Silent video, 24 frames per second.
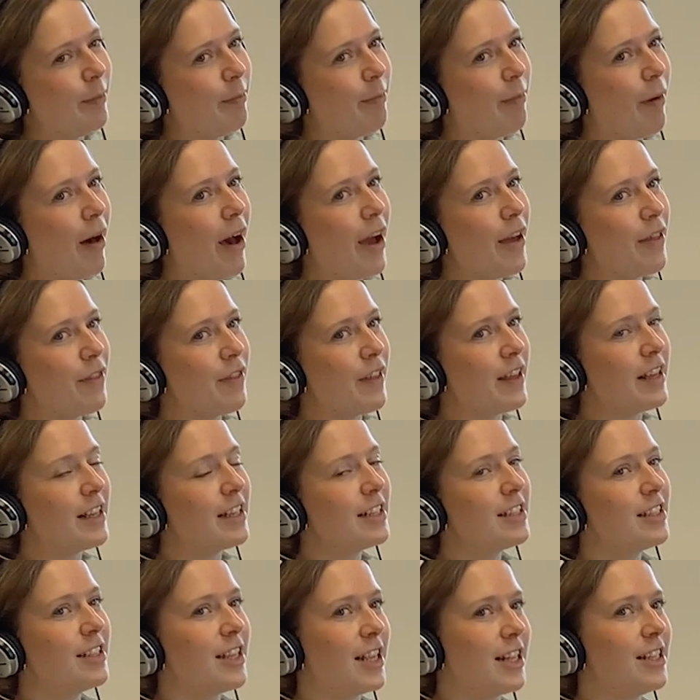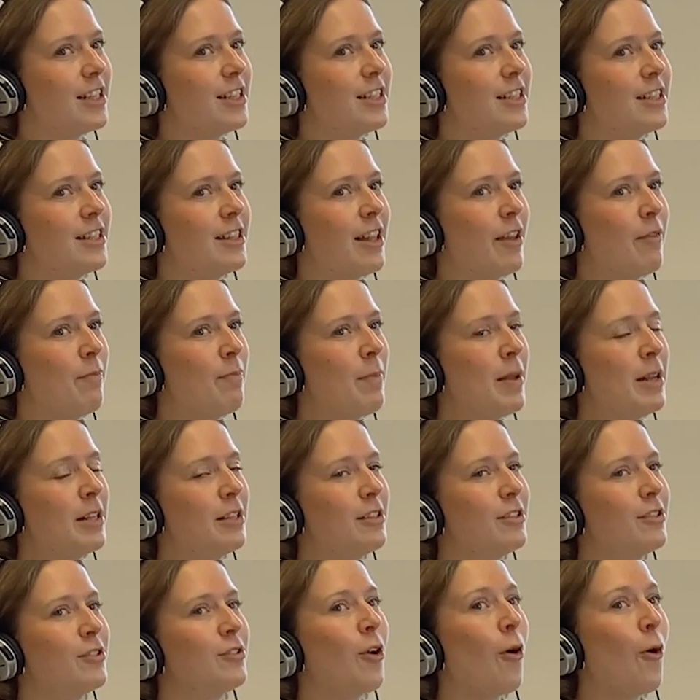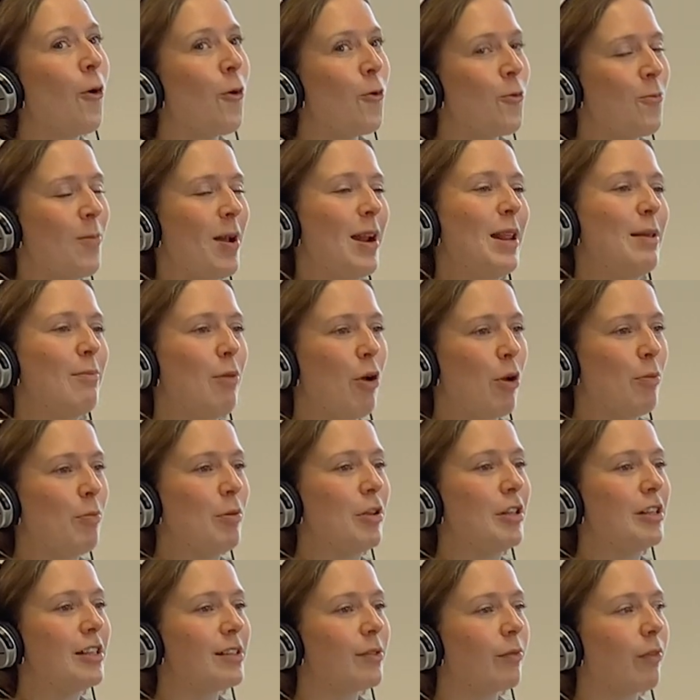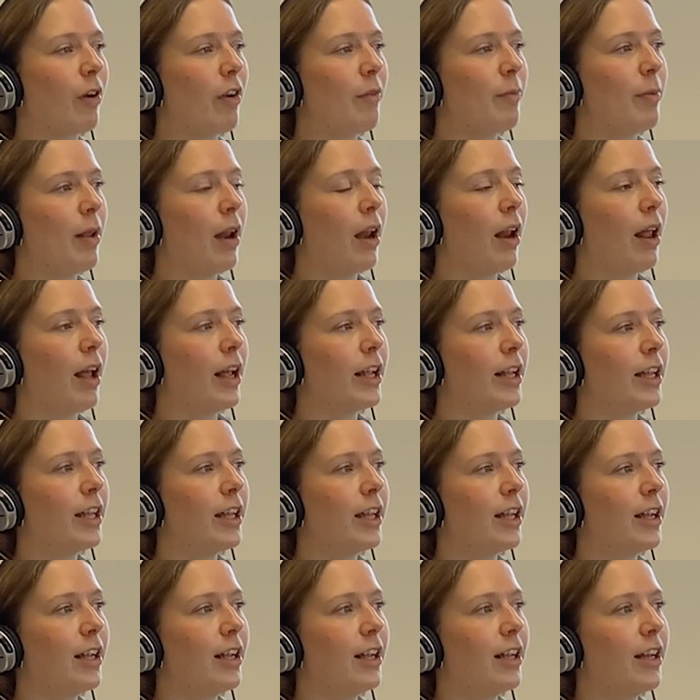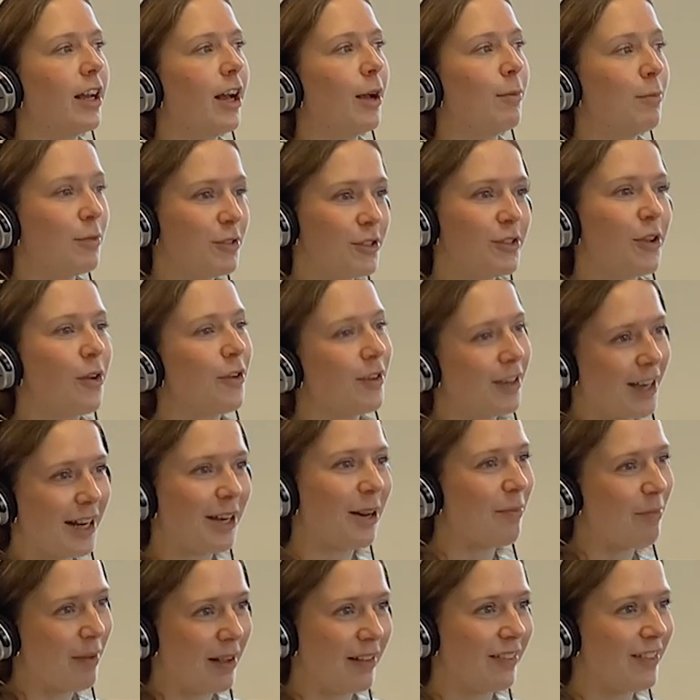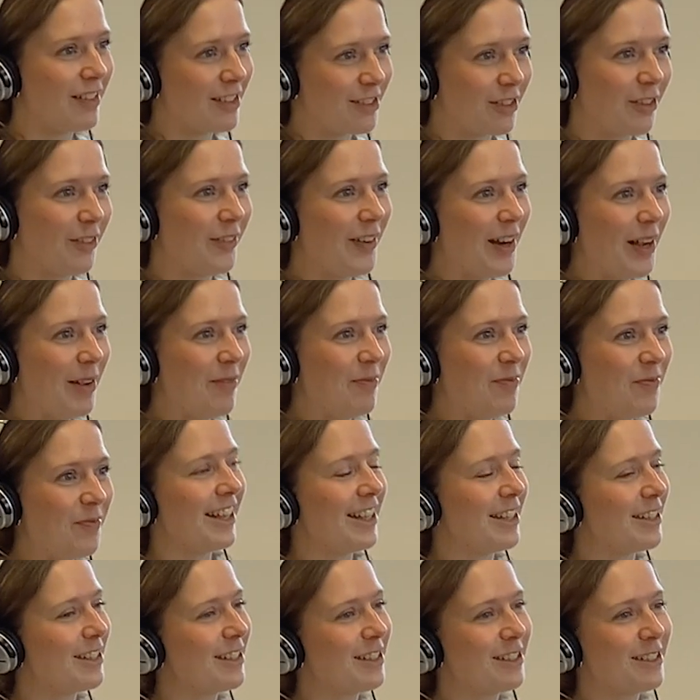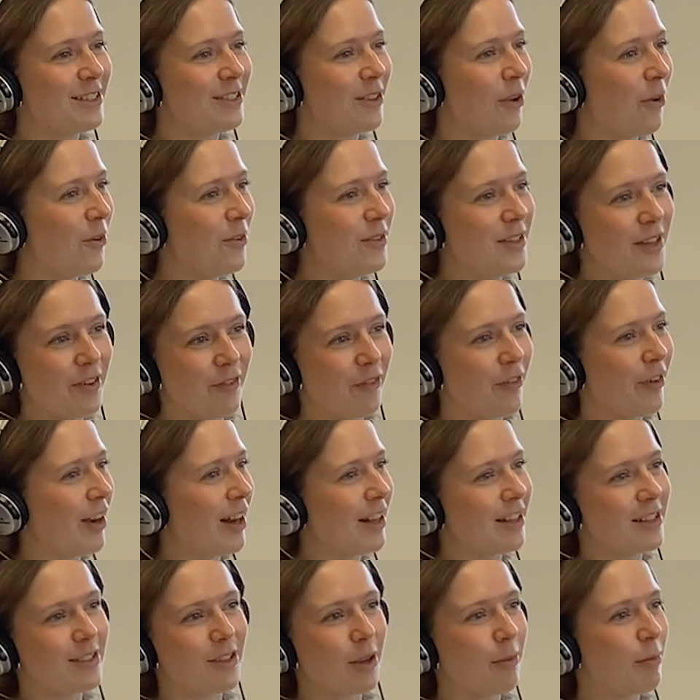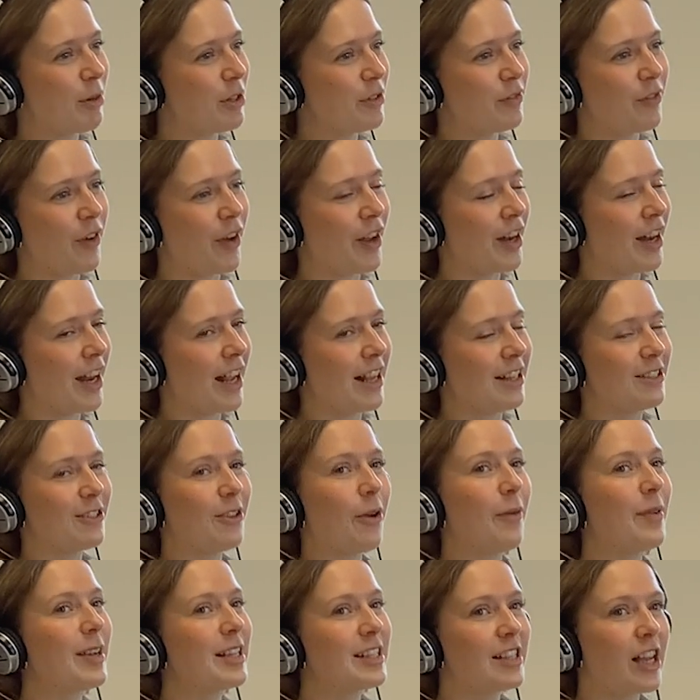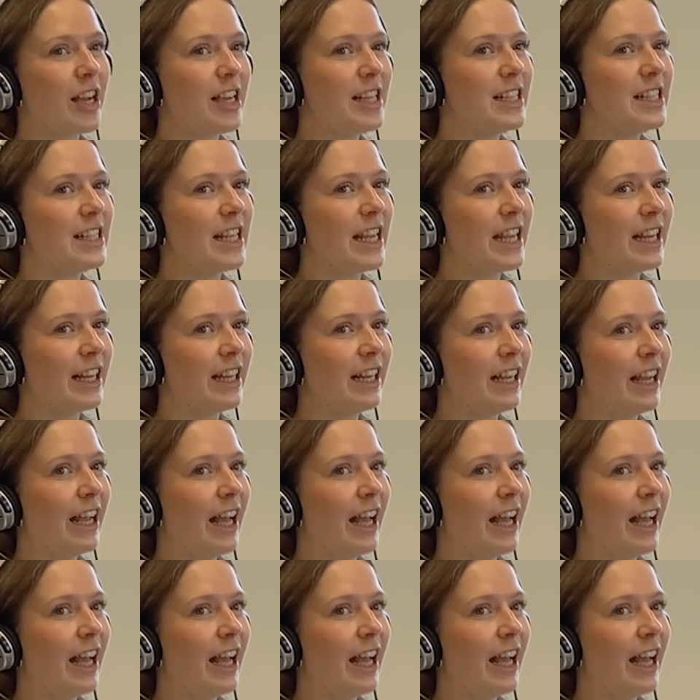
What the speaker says: But I think since there've been so many moments where I've been like, I'm so glad I picked this career. It's so different and so much fun and so exciting.